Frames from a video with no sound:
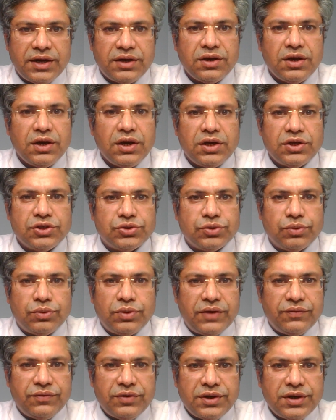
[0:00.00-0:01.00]
right? So
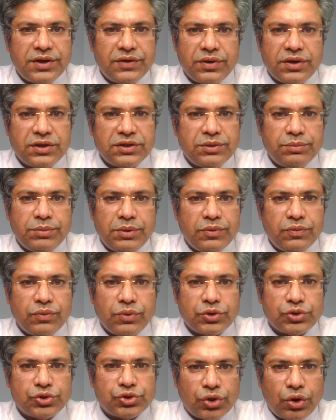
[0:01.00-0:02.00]
never ever the baby
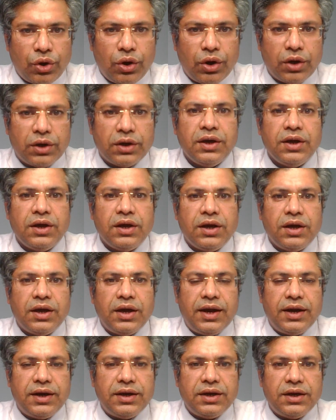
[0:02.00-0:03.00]
was short.
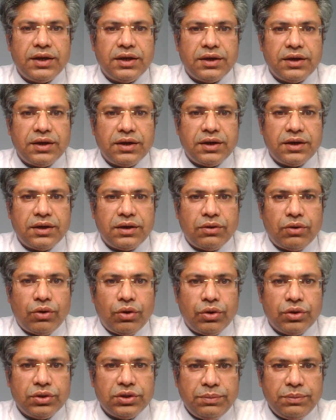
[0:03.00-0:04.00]
And
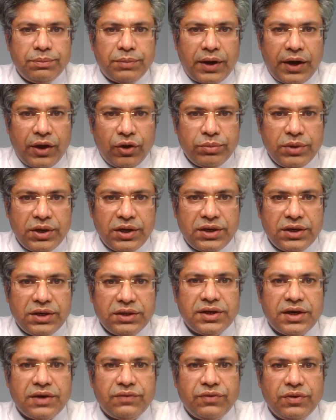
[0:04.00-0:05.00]
on the
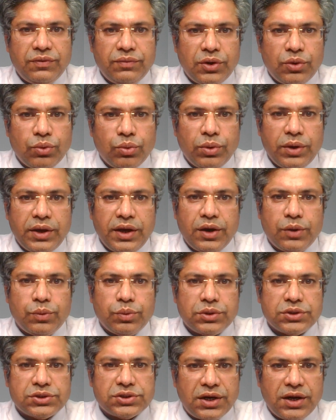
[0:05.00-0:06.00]
biometry that we were doing, it
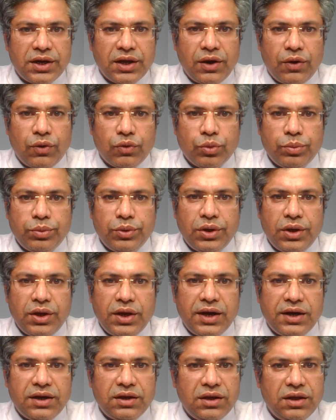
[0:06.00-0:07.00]
was turning out to
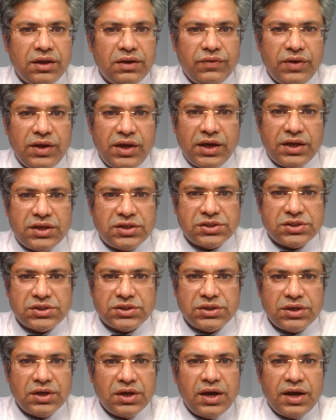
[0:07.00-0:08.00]
be 18
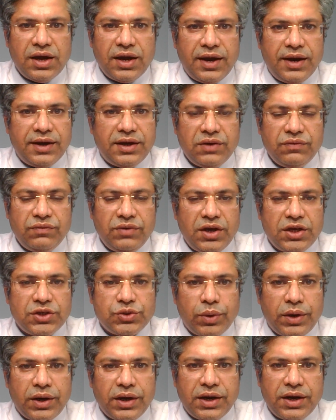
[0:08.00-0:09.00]
weeks, 18
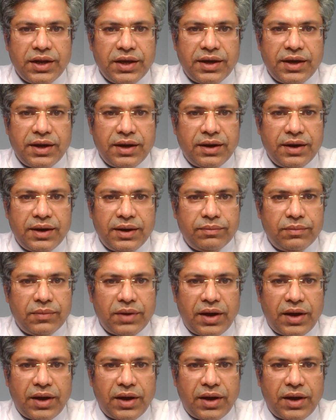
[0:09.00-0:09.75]
weeks 1 day